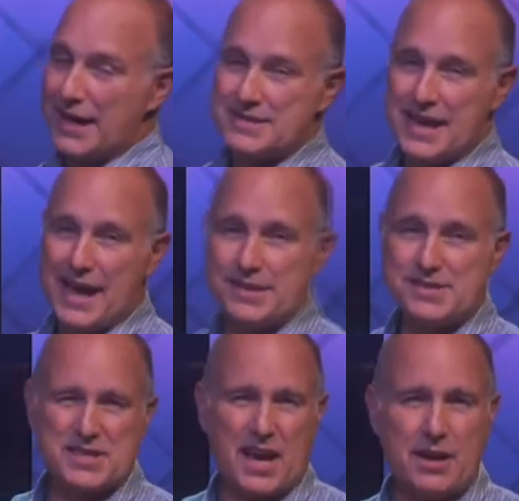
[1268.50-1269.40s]
not die.
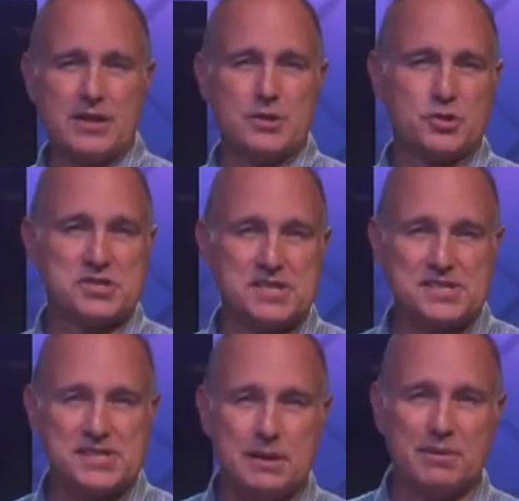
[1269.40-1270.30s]
This is kind of an
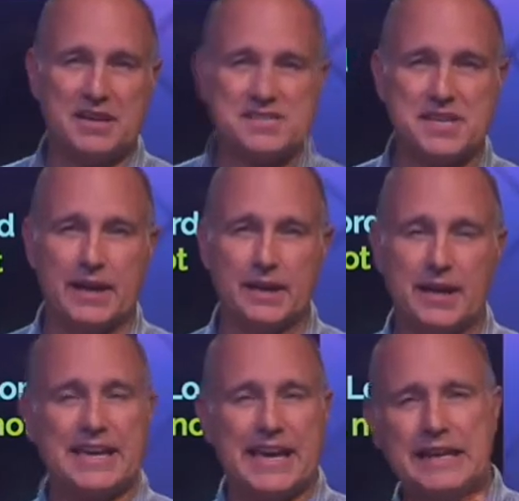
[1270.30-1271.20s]
interesting statement, isn't it?
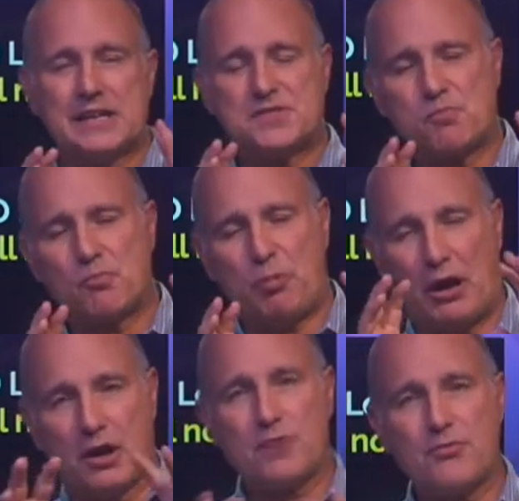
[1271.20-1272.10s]
Again, it's
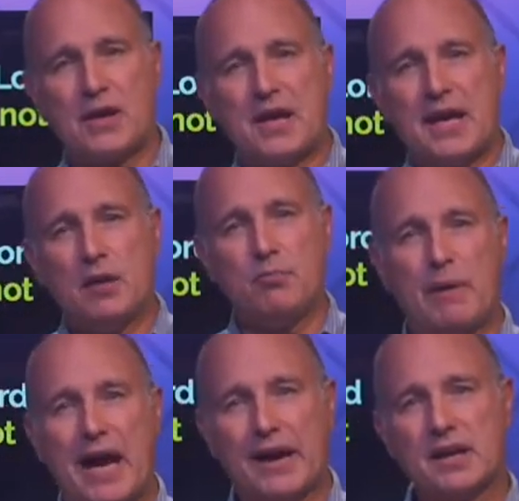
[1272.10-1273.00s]
part of
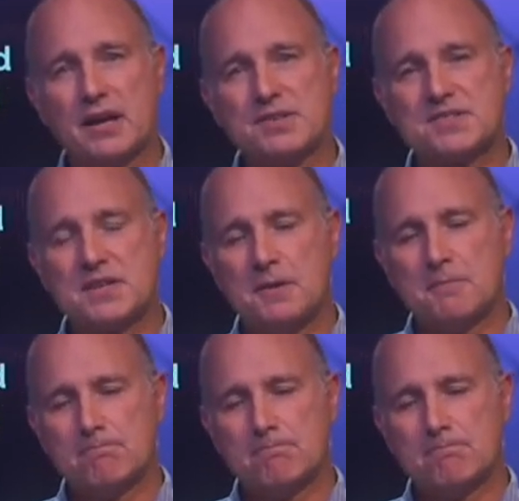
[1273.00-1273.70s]
Habakkuk's